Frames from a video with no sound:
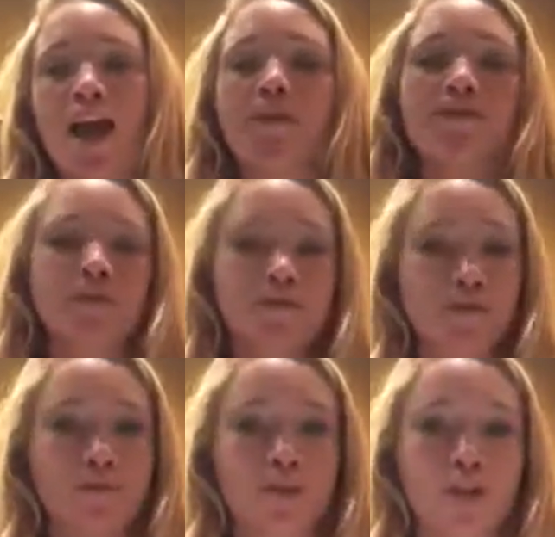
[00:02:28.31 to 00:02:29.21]

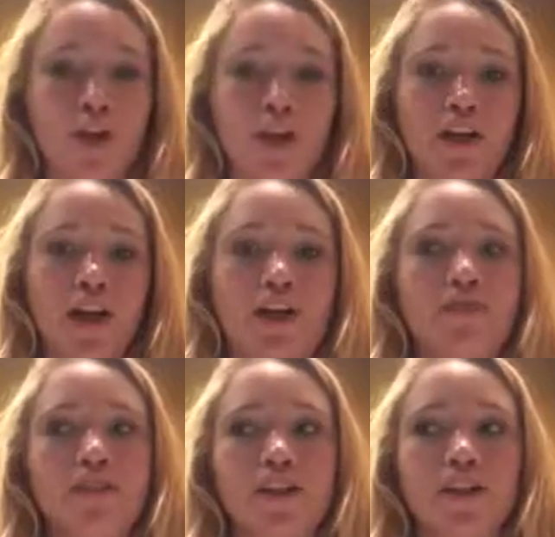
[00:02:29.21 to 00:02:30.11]
everyone was sharing
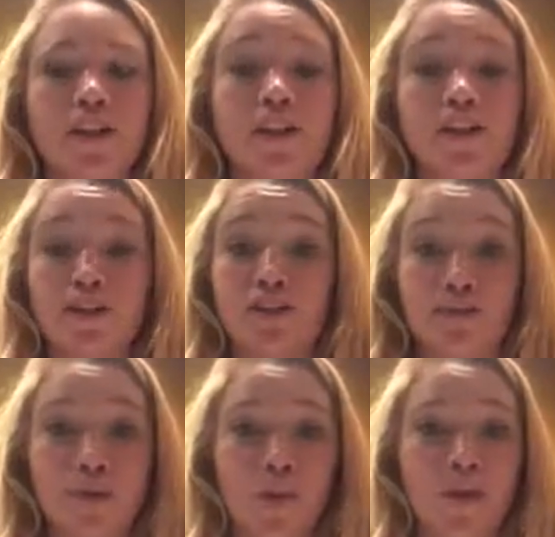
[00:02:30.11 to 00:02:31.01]
every good
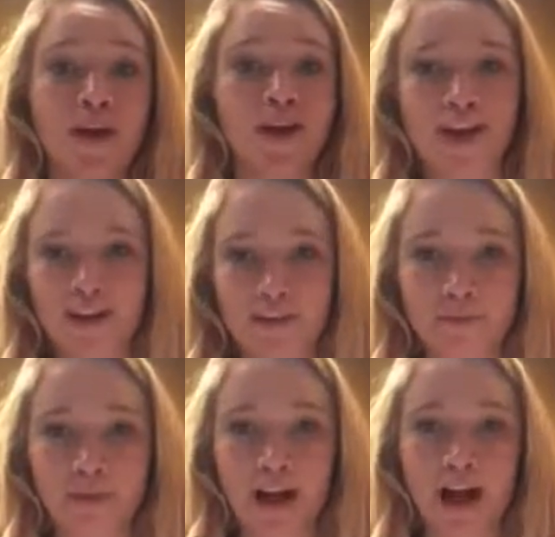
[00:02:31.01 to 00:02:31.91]
moment
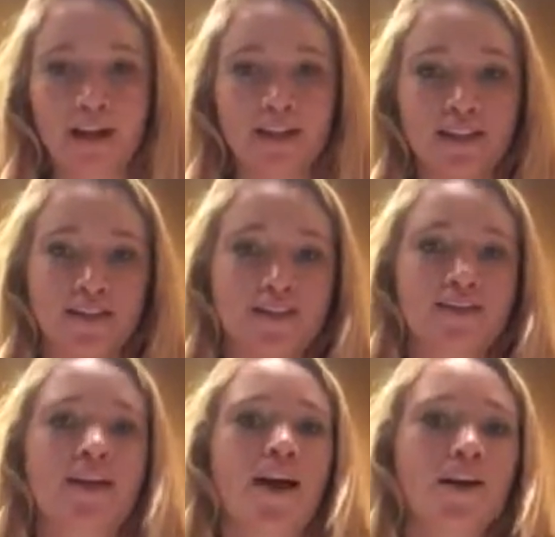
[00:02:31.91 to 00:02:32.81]
and bad and
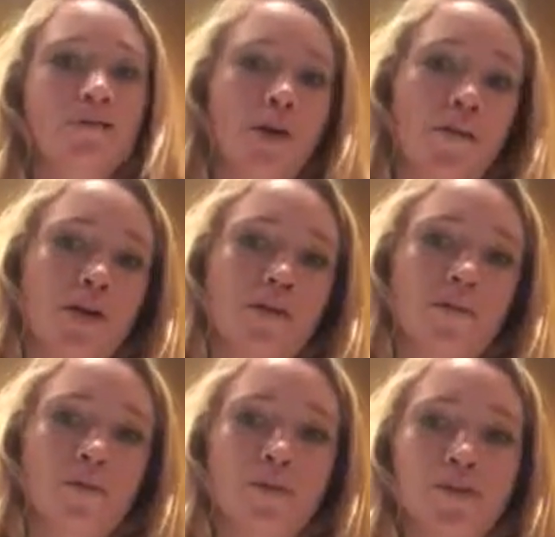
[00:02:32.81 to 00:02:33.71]
sad moment,
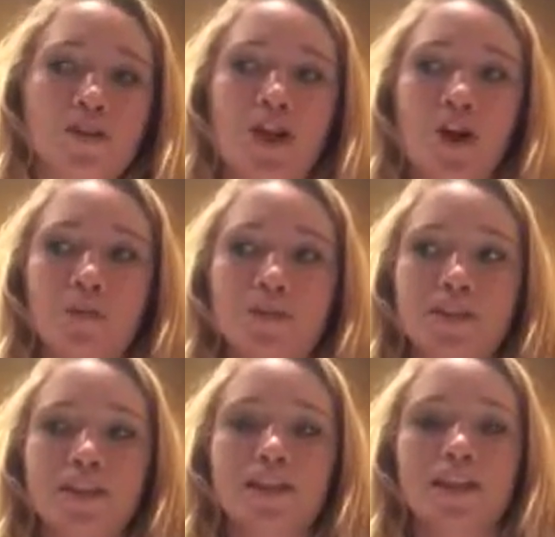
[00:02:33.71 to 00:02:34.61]
which
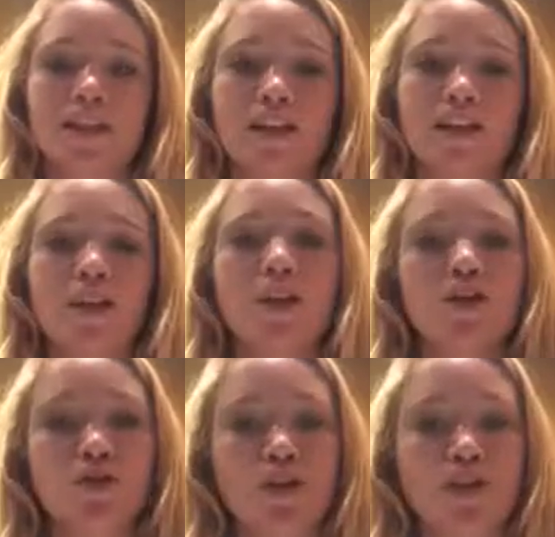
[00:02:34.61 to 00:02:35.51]
helped to
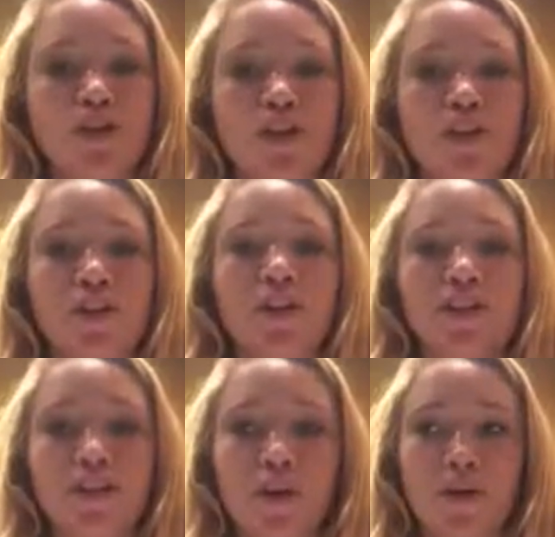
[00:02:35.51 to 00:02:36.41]
trust each other,
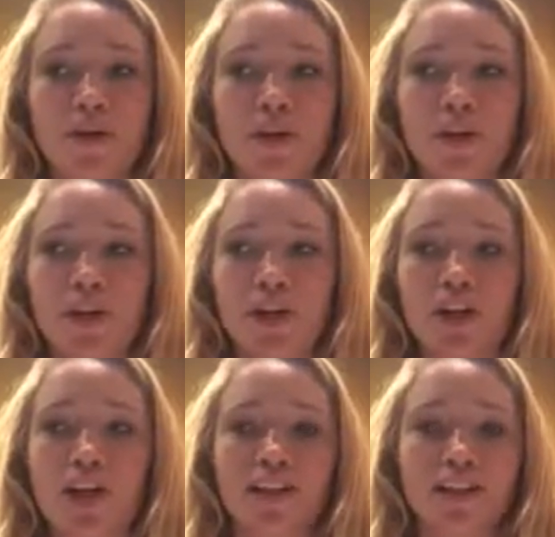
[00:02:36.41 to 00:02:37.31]
get to know each other,
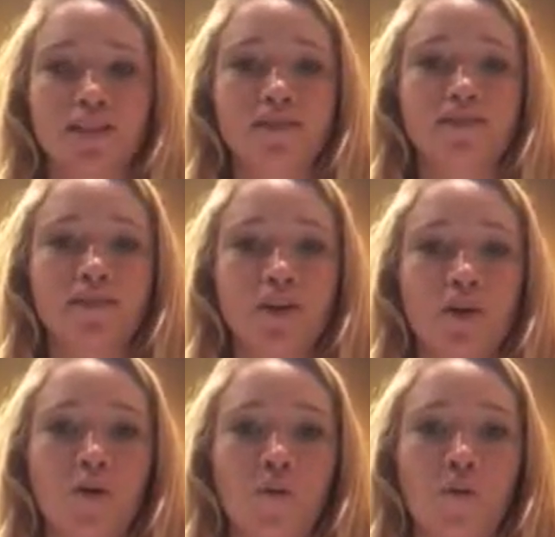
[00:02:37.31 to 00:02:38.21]
and
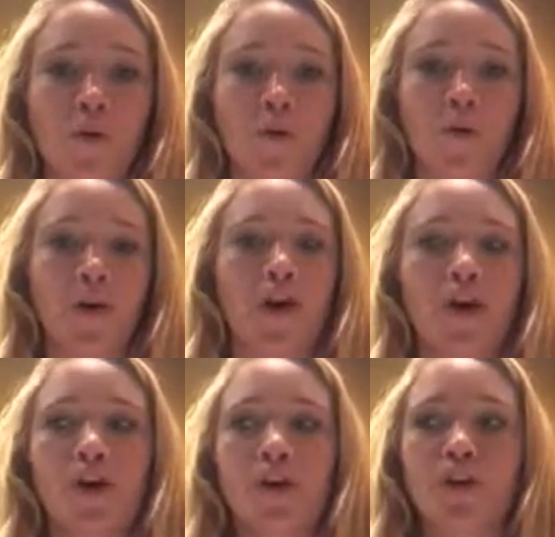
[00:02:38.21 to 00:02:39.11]
feel more
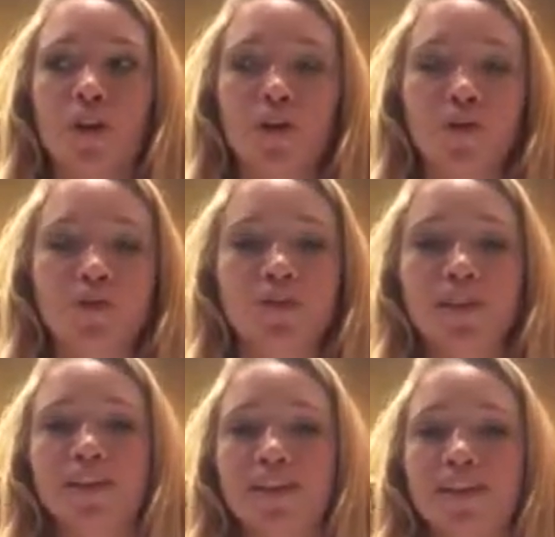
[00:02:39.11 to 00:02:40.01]
close
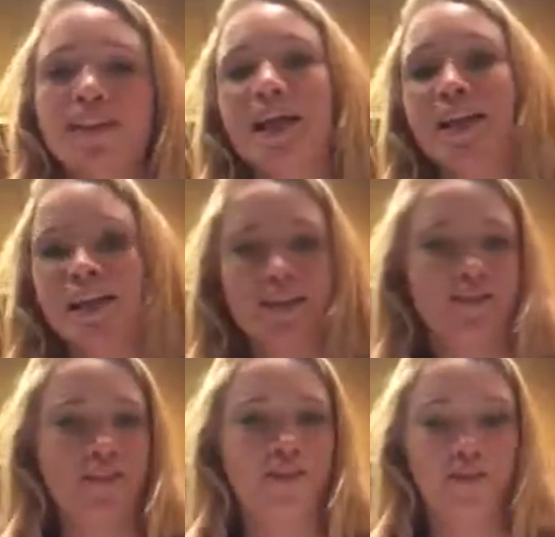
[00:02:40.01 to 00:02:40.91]
and kind of like a
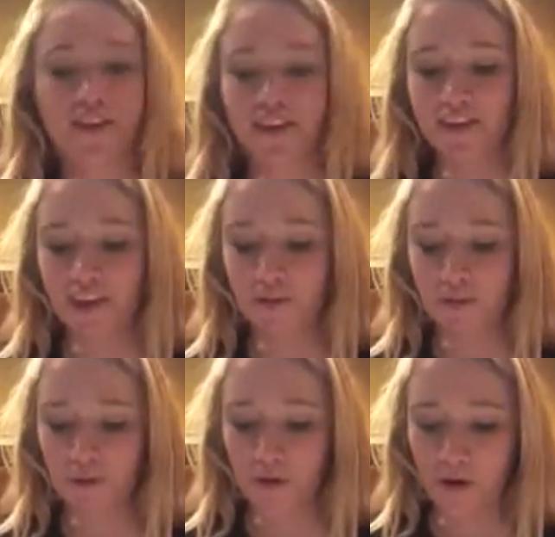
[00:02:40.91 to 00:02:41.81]
family that
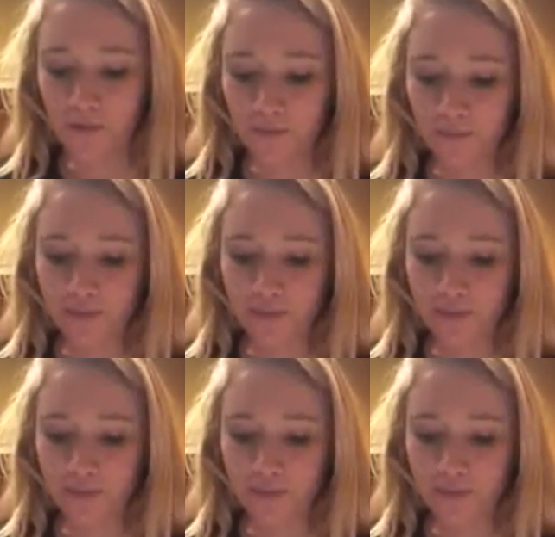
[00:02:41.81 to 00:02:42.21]
we were.